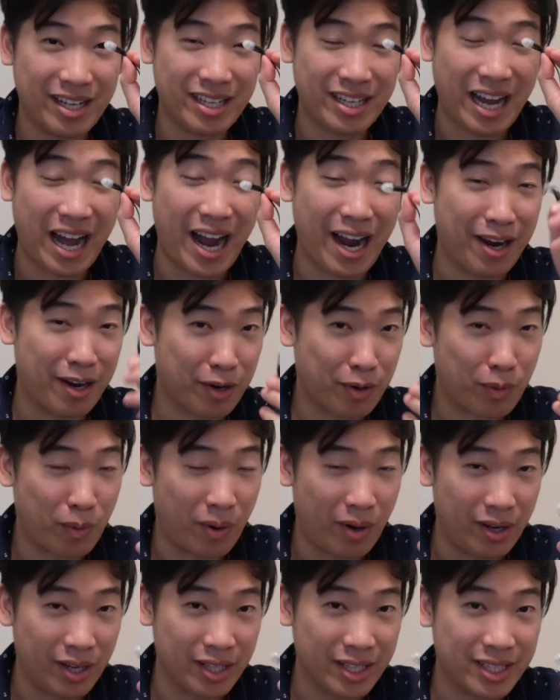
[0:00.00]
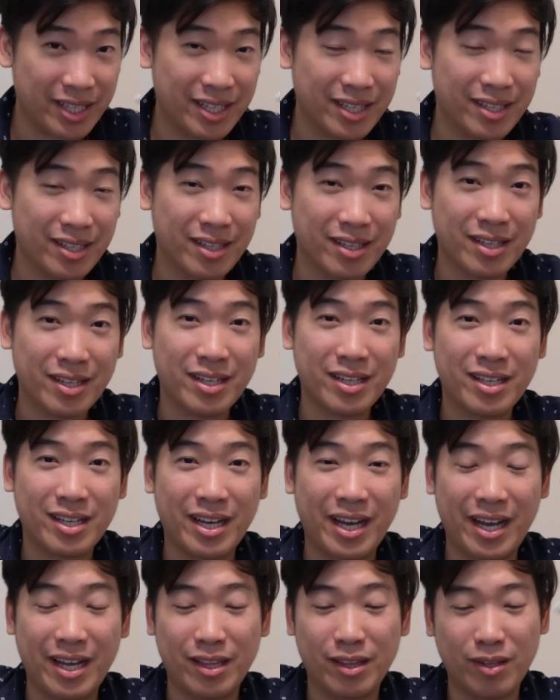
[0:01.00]
higher quality
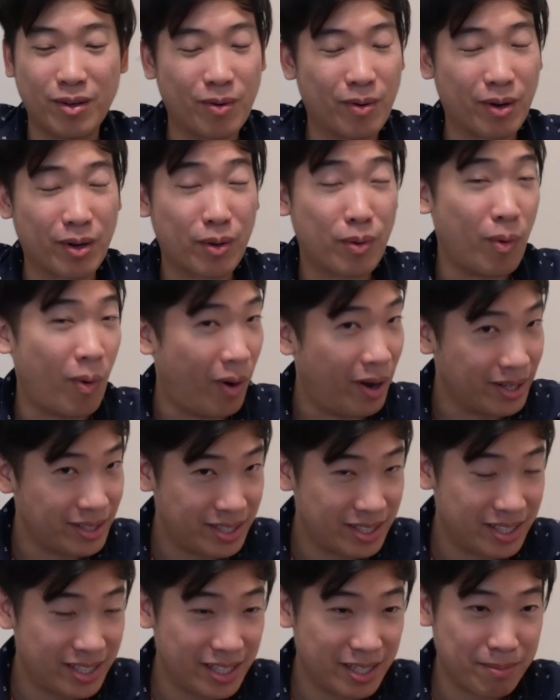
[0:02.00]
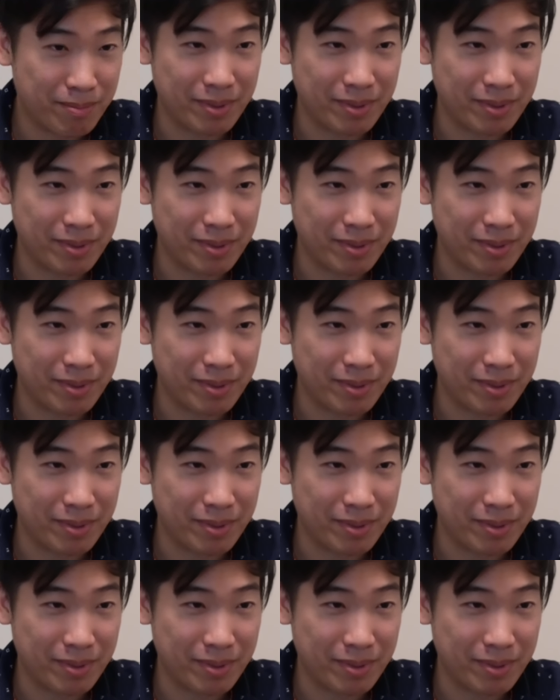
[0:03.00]
and lower quantity,